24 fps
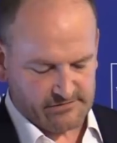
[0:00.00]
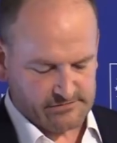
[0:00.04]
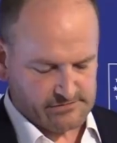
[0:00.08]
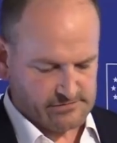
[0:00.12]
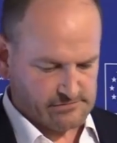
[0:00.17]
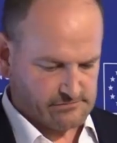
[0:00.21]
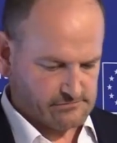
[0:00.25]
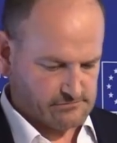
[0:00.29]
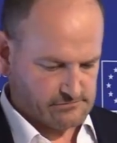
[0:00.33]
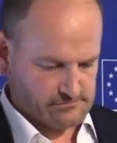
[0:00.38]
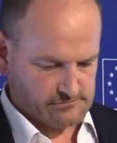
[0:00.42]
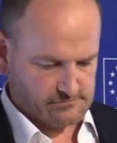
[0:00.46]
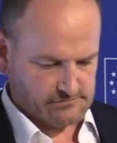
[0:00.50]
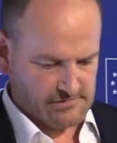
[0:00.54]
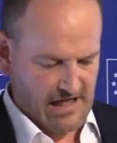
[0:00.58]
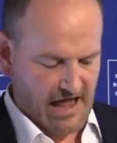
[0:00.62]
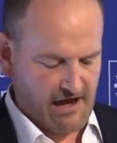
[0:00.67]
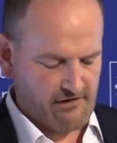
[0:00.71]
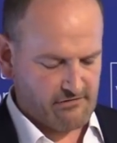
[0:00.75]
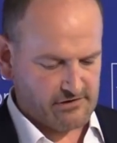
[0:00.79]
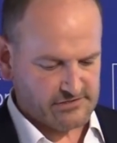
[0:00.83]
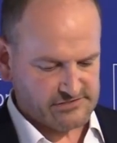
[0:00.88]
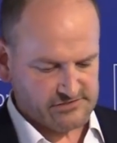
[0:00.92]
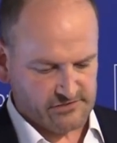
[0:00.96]
out
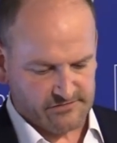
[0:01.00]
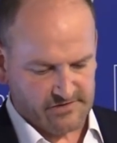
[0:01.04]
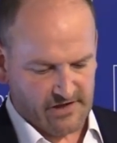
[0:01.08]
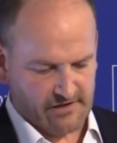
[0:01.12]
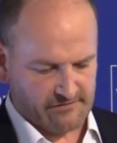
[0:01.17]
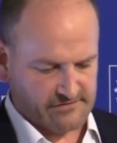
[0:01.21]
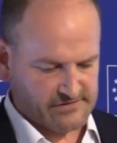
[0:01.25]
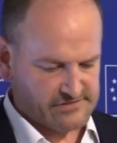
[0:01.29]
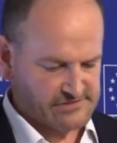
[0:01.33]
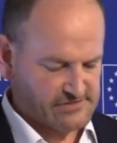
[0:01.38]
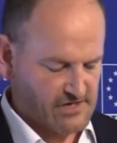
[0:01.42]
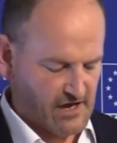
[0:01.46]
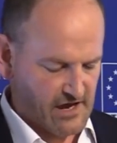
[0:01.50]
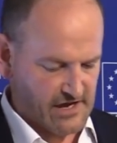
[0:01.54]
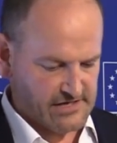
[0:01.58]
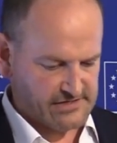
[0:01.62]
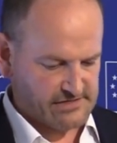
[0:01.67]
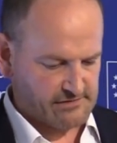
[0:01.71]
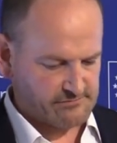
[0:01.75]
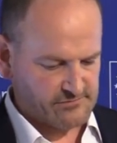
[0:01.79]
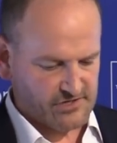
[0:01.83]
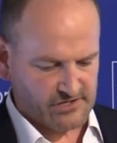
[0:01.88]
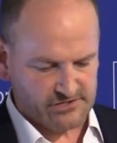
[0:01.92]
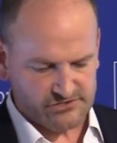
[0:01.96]
errors on the other
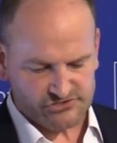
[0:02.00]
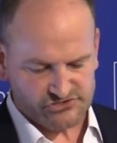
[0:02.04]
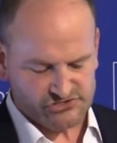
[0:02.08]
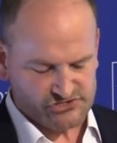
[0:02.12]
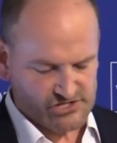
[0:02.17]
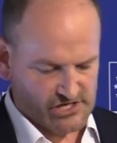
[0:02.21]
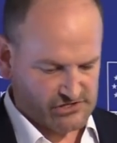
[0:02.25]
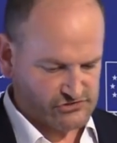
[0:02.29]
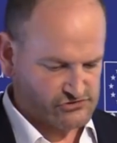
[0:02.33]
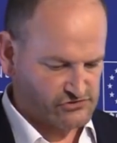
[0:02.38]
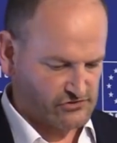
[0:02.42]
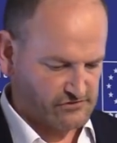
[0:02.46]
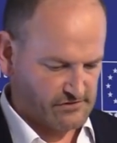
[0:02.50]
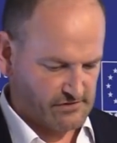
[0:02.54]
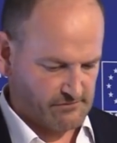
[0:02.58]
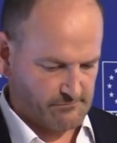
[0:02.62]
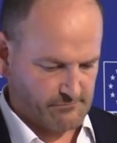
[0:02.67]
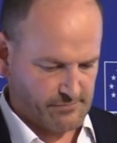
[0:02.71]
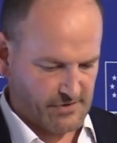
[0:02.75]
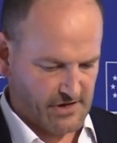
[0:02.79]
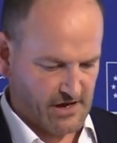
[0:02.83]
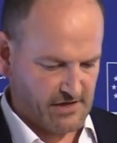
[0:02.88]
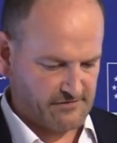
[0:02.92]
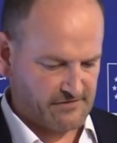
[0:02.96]
side. I'm going to just touch on
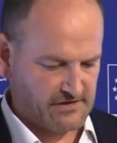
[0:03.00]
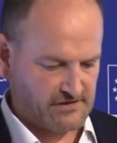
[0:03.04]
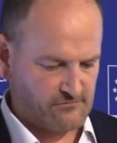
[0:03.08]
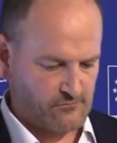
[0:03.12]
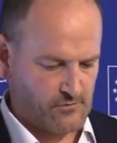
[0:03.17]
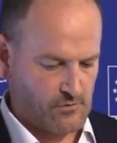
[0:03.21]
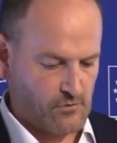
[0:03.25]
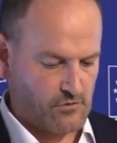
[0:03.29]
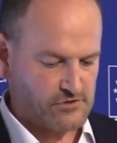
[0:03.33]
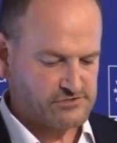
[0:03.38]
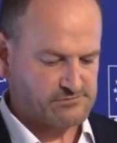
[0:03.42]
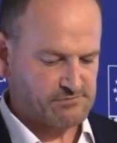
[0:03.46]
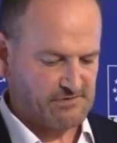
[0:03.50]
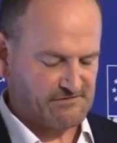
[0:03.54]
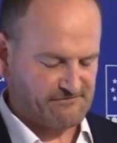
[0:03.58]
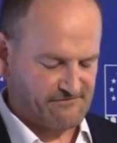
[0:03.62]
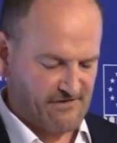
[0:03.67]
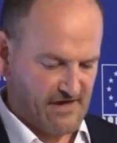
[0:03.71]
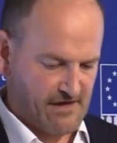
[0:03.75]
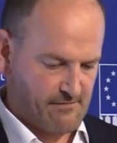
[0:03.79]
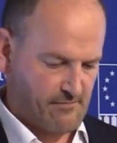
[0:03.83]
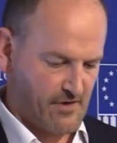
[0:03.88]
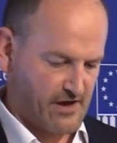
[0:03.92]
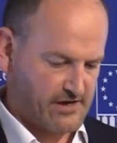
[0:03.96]
them. But I think if we want to be
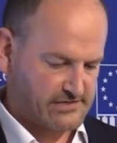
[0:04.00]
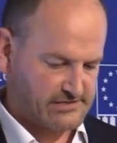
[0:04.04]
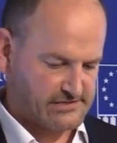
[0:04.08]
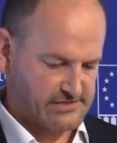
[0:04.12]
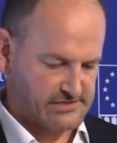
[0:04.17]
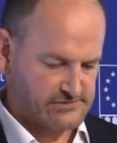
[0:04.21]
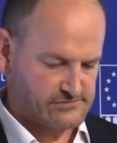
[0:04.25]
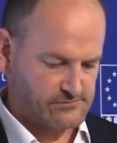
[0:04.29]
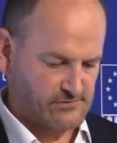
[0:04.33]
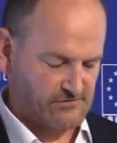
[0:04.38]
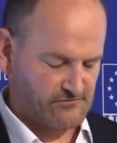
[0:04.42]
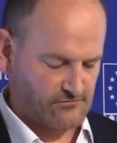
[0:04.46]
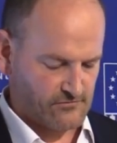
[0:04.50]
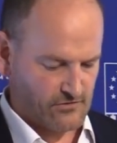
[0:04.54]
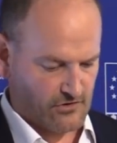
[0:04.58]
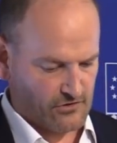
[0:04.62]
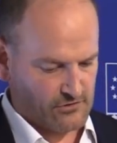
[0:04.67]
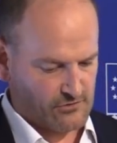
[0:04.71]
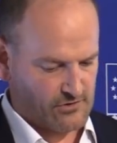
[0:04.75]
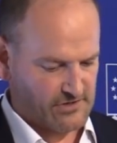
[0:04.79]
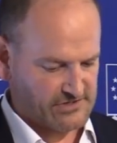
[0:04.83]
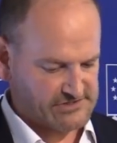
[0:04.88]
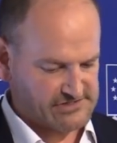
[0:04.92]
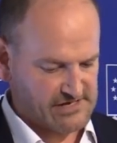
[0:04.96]
fair-minded, we've
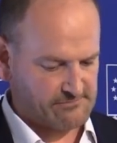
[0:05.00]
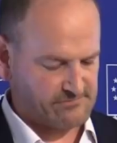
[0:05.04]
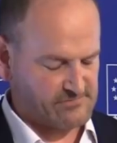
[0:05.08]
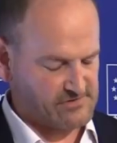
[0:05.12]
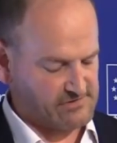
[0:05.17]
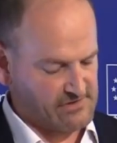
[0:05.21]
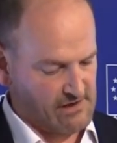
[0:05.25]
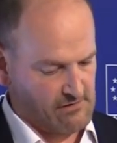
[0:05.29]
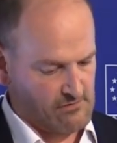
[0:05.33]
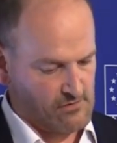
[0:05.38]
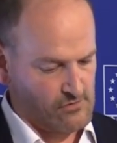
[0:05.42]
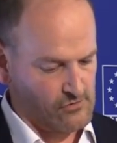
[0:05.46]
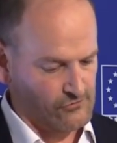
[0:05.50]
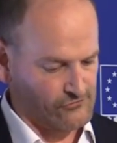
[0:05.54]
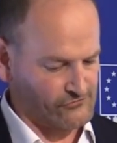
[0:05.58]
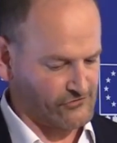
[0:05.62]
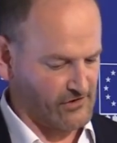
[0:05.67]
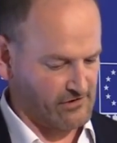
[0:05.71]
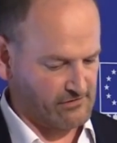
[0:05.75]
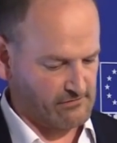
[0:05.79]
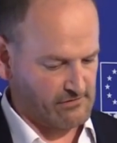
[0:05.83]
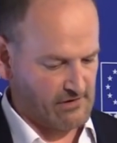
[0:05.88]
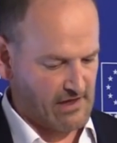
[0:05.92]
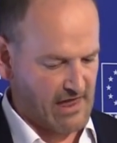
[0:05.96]
got to accept that there are
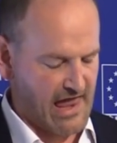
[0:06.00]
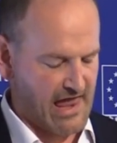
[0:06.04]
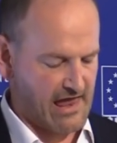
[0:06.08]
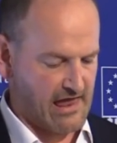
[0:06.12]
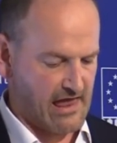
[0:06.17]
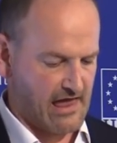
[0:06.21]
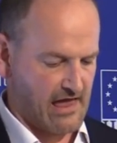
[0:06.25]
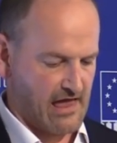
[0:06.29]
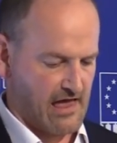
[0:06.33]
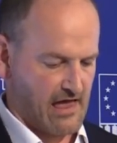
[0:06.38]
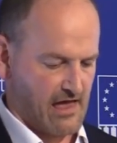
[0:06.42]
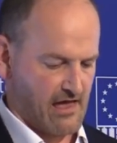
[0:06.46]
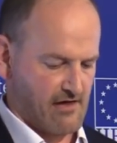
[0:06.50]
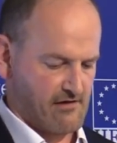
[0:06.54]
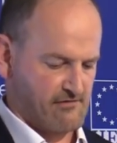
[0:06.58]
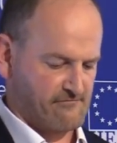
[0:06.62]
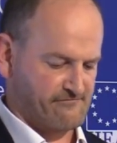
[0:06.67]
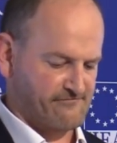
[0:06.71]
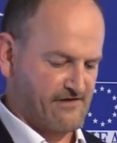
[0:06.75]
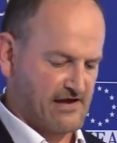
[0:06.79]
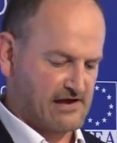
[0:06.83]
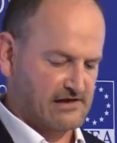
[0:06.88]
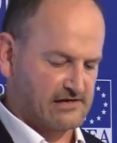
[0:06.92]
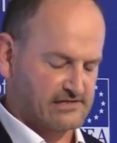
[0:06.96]
also
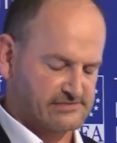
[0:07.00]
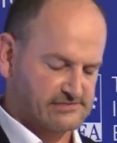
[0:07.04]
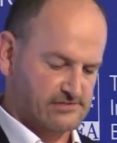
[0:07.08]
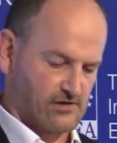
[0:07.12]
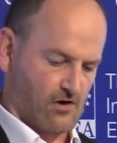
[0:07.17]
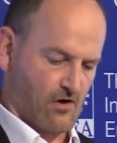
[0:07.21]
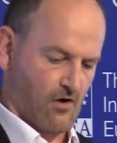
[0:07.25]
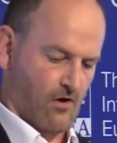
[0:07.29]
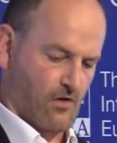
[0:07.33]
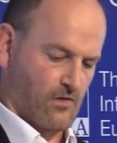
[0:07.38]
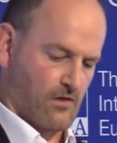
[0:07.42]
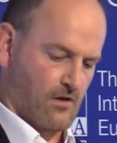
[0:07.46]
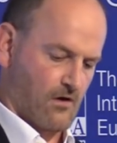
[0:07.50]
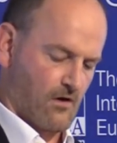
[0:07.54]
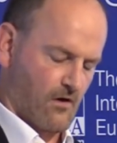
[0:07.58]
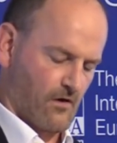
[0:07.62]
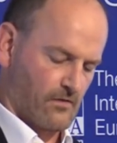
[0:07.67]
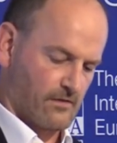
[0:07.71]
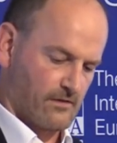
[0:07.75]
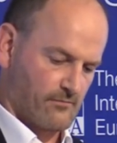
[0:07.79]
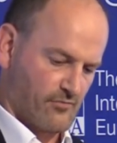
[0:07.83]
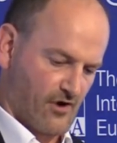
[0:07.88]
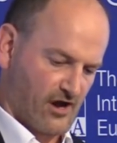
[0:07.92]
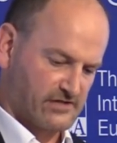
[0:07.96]
failures
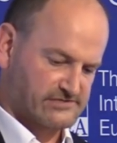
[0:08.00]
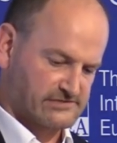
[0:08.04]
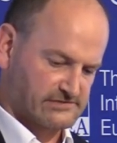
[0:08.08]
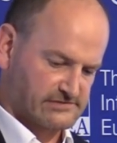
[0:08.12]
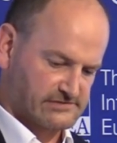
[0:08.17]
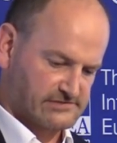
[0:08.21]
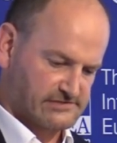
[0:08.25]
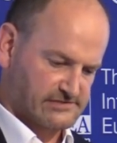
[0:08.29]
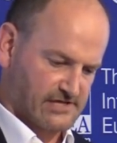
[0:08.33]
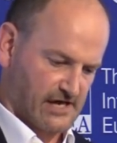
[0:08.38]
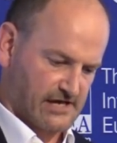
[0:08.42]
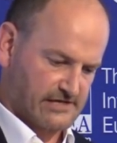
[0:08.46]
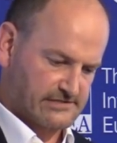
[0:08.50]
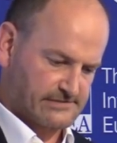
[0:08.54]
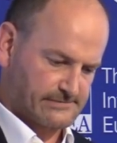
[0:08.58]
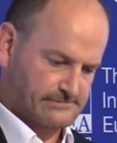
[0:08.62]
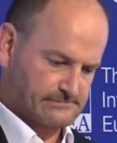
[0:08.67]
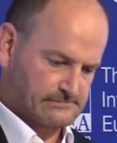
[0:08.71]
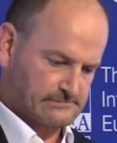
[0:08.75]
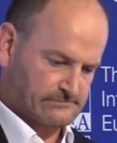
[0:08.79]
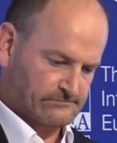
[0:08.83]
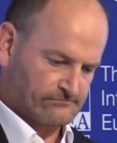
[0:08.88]
on the Brussels side.